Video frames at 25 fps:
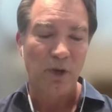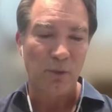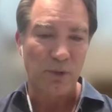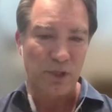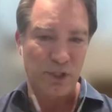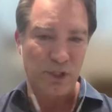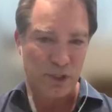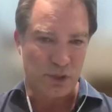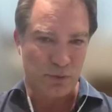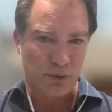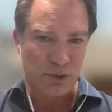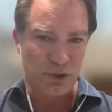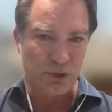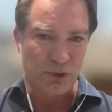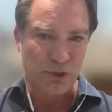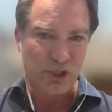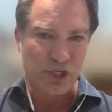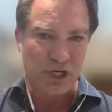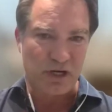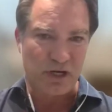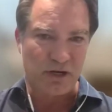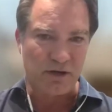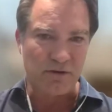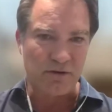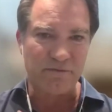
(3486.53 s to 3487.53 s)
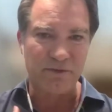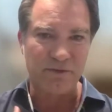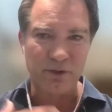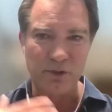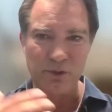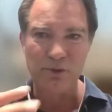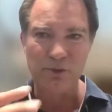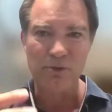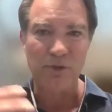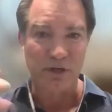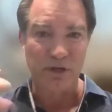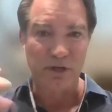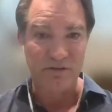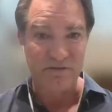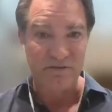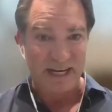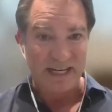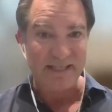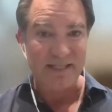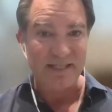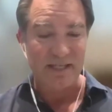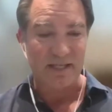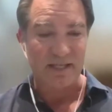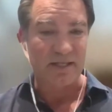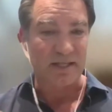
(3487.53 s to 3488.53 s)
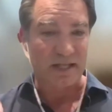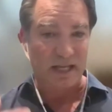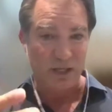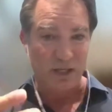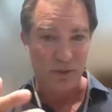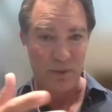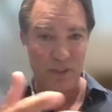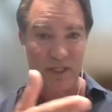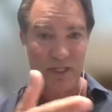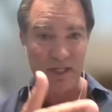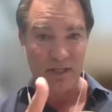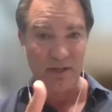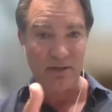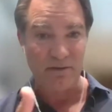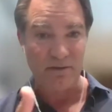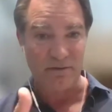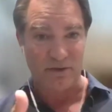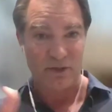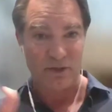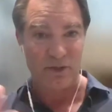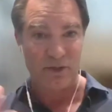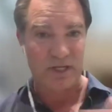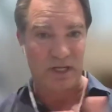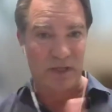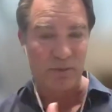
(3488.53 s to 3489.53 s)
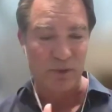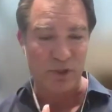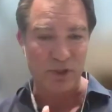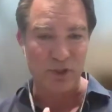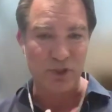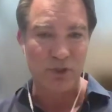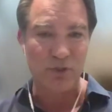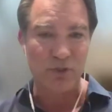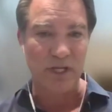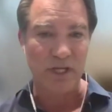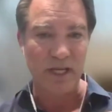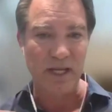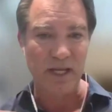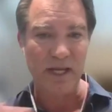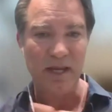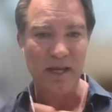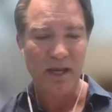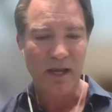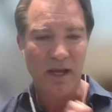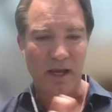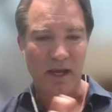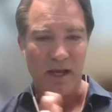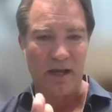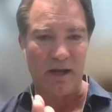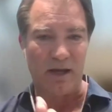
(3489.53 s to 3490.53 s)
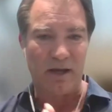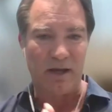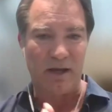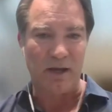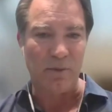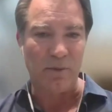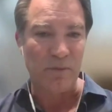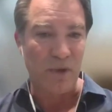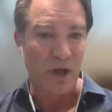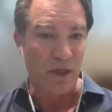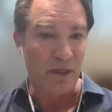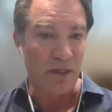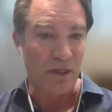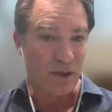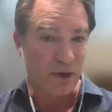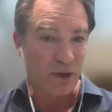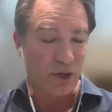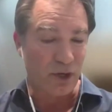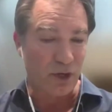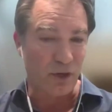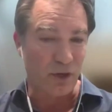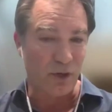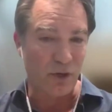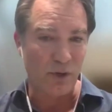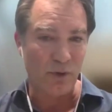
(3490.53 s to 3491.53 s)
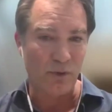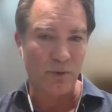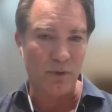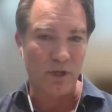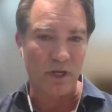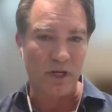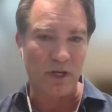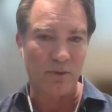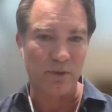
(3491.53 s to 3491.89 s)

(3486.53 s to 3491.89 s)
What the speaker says: We just want to share a few advices, like we did the first time with Julie a month ago